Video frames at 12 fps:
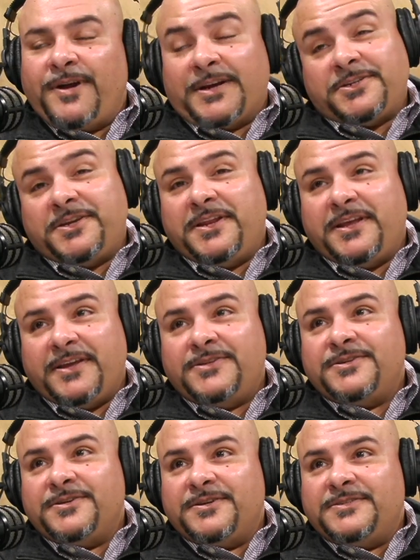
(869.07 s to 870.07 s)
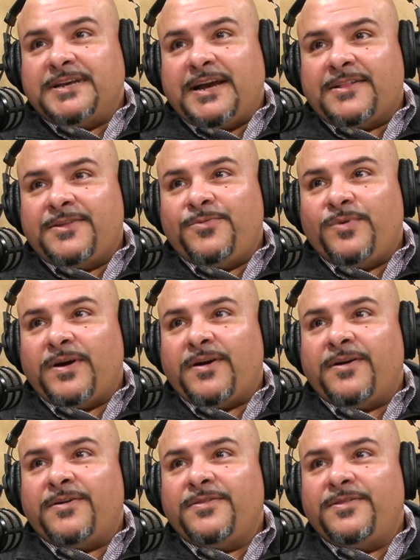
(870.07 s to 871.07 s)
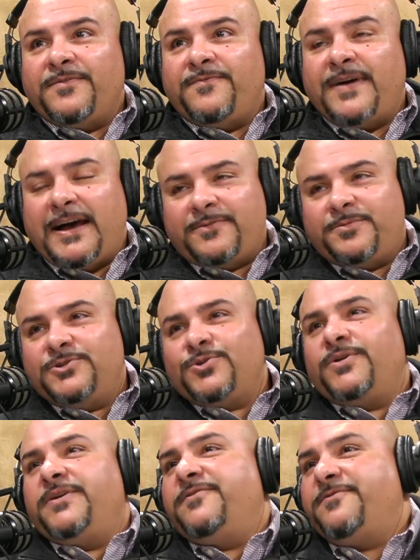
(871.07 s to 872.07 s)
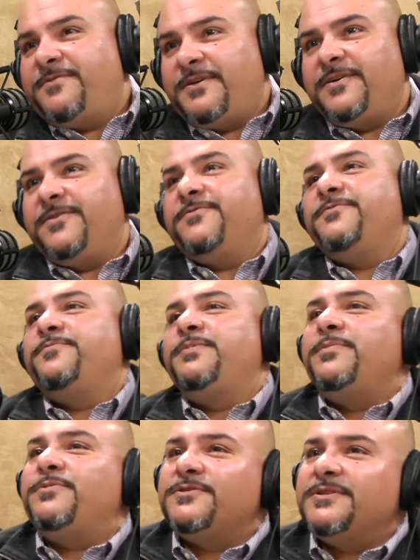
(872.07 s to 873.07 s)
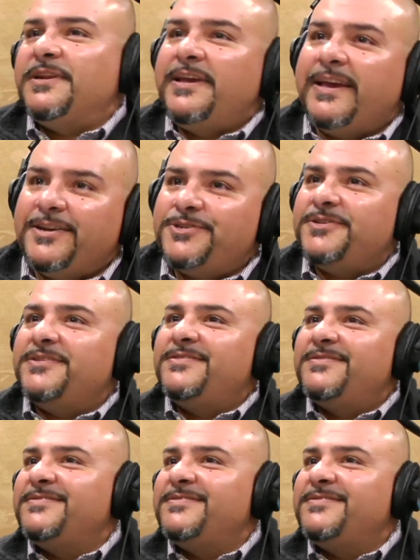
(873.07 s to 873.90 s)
actually getting into exactly where the vast majority of people's litigation,